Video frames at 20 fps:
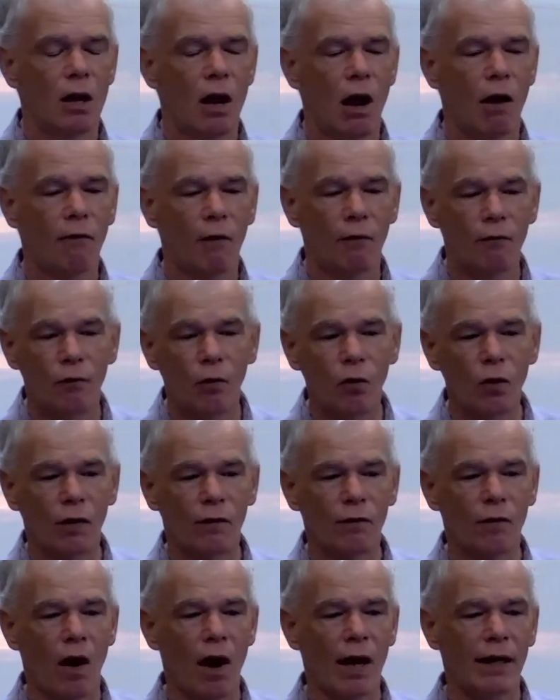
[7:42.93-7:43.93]
of a
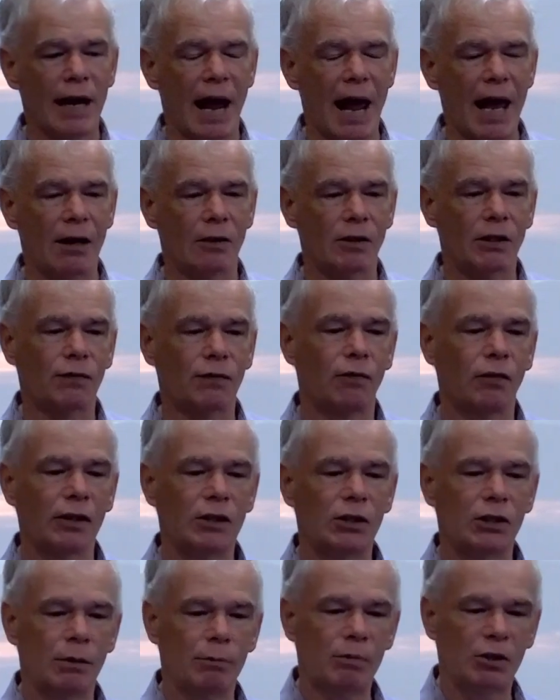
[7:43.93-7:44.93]
fortified house for
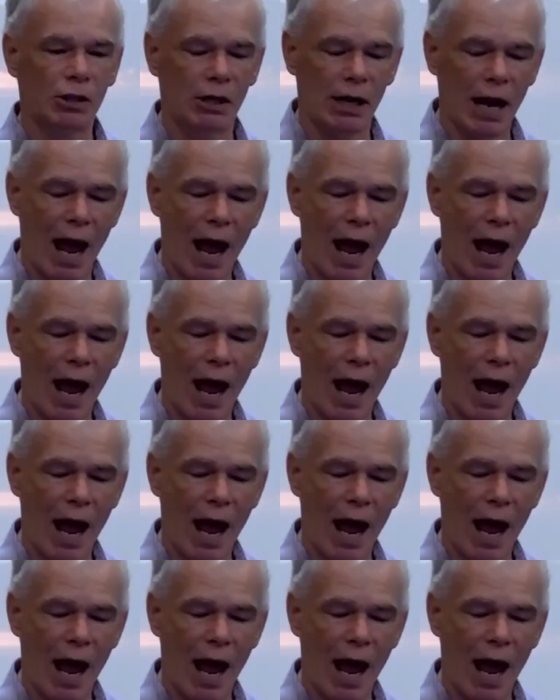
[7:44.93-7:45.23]
Egyptian